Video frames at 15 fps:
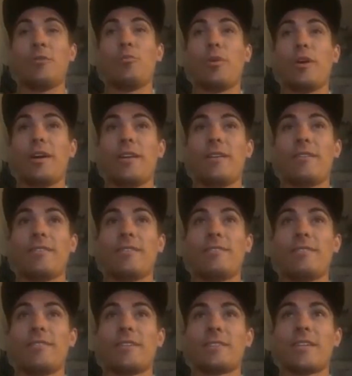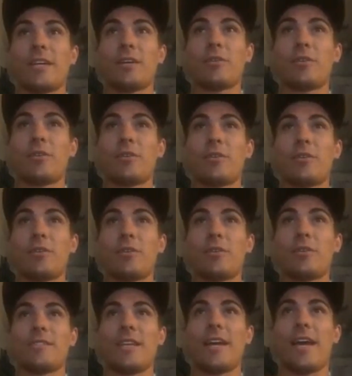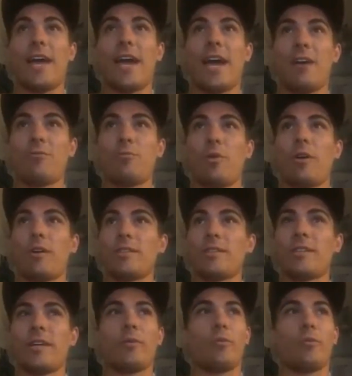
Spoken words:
but because like you get to that half mark, it's like,